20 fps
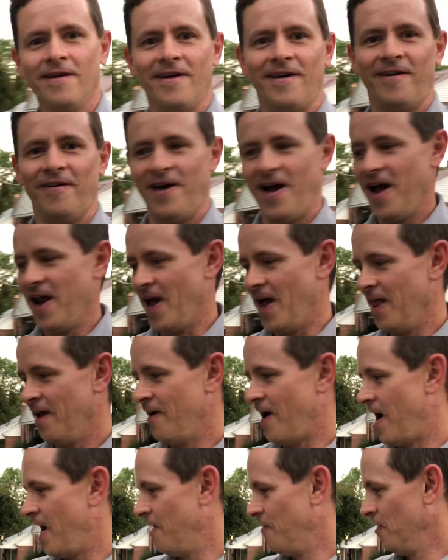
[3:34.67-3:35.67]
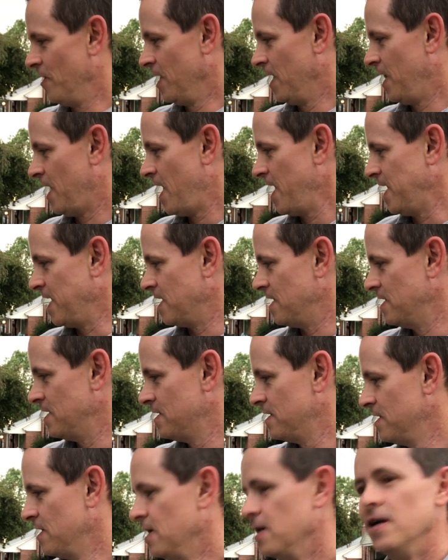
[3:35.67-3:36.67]
All right, I really like it.
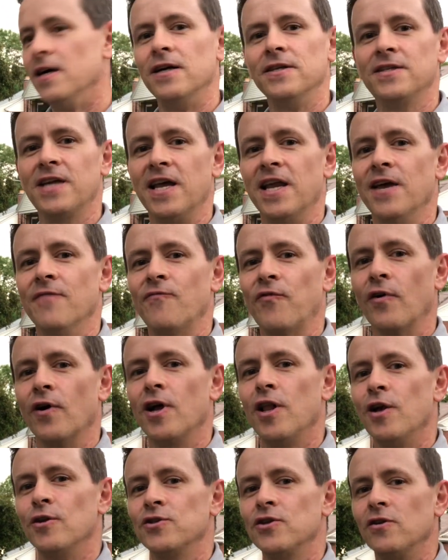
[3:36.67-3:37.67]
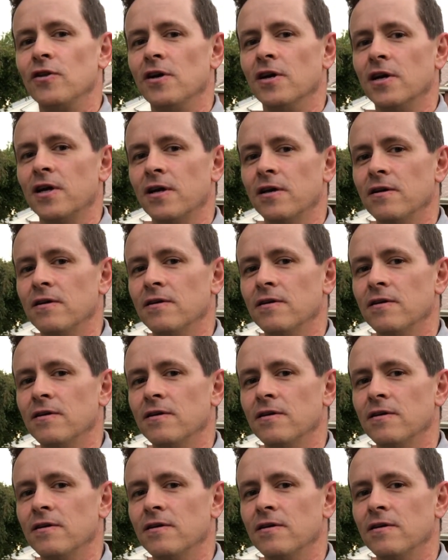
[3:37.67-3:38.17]
Let's get in for a closer look.